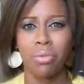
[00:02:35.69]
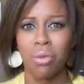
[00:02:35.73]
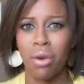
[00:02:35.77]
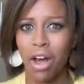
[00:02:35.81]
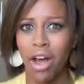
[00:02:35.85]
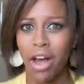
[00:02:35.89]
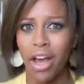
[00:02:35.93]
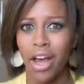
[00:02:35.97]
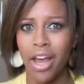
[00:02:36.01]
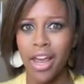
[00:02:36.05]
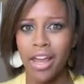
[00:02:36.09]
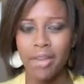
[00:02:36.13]

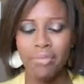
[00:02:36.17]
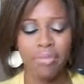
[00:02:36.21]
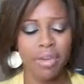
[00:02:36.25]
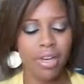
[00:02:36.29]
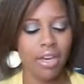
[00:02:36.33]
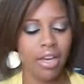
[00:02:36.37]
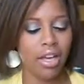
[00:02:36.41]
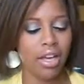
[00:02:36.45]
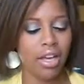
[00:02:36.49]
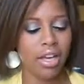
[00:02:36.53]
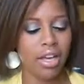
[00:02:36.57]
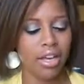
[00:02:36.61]
Why?
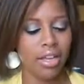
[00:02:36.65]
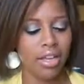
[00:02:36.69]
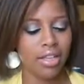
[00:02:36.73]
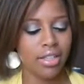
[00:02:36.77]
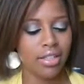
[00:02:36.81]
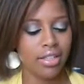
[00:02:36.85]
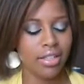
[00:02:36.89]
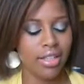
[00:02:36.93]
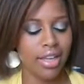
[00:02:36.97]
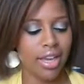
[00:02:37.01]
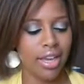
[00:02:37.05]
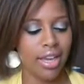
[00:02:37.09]

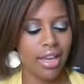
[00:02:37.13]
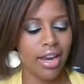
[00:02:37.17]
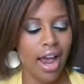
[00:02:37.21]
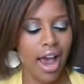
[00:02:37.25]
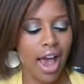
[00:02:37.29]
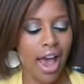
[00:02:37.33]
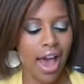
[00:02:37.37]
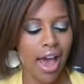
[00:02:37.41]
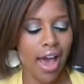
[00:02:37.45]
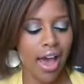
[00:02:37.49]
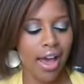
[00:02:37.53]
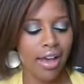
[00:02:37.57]
Because it
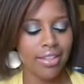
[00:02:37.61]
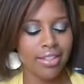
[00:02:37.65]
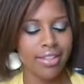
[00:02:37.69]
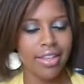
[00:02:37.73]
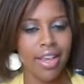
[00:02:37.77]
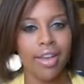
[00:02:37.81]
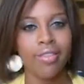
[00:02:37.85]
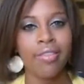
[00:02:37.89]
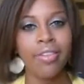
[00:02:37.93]
has